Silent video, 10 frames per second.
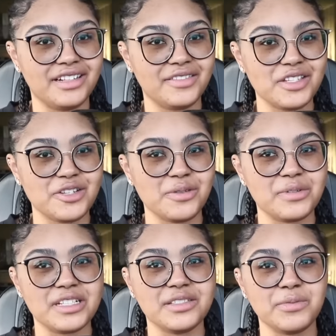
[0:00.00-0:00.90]
of the show
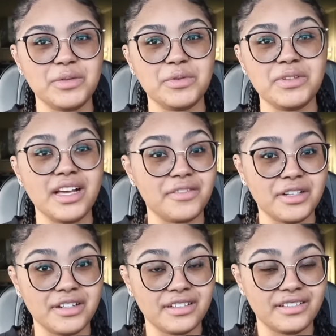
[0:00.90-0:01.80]
because we will
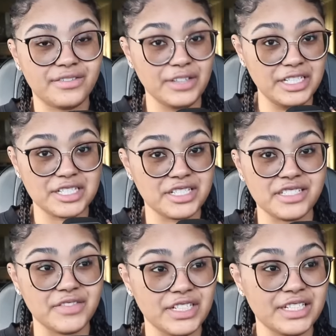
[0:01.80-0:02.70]
never finish
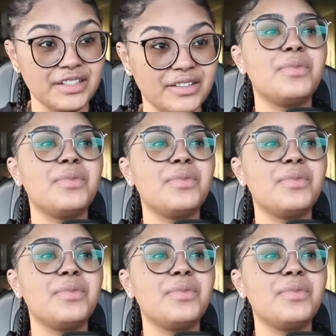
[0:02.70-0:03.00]
this video.